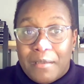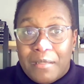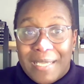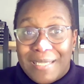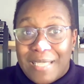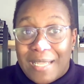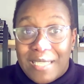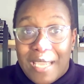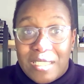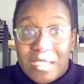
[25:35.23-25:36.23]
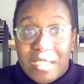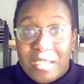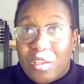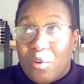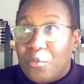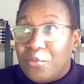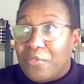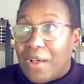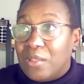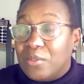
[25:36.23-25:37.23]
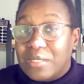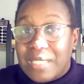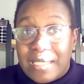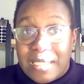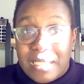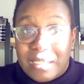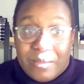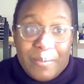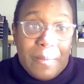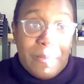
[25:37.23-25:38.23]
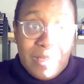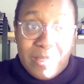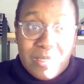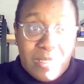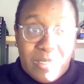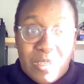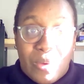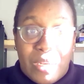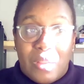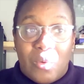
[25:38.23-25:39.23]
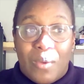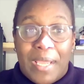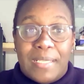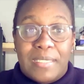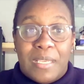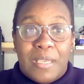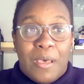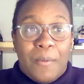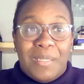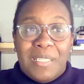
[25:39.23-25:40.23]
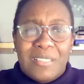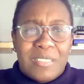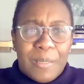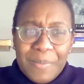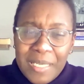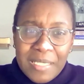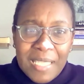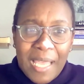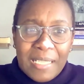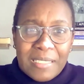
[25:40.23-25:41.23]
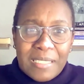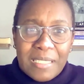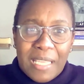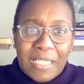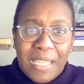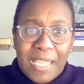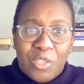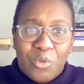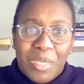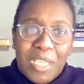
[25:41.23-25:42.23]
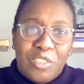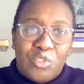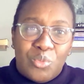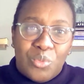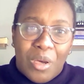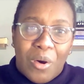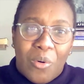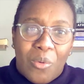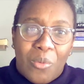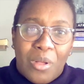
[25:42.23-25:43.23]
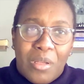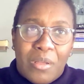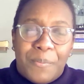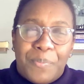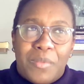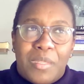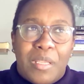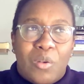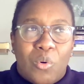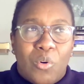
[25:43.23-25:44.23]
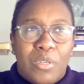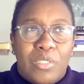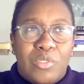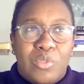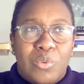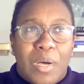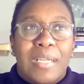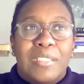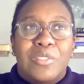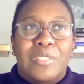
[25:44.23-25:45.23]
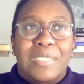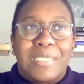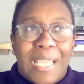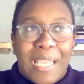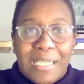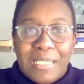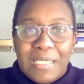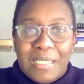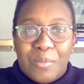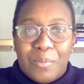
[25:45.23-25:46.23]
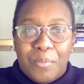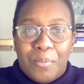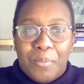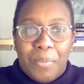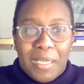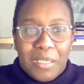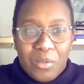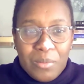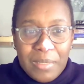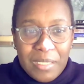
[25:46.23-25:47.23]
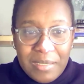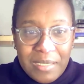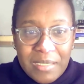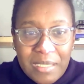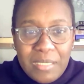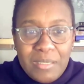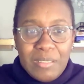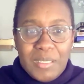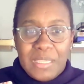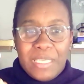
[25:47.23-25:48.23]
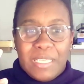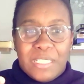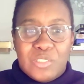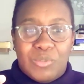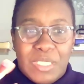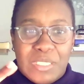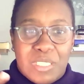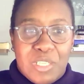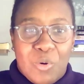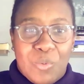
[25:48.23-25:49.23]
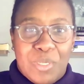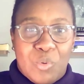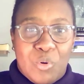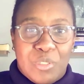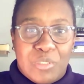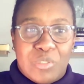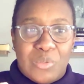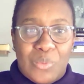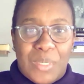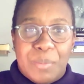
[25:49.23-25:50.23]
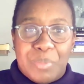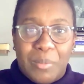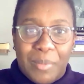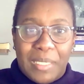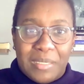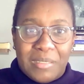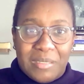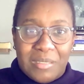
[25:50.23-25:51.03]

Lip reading: look at citations, go follow citations, maybe, in other ways. But then there's some things that you need to know in order to understand it, but this isn't a thing that you need to know in order to implement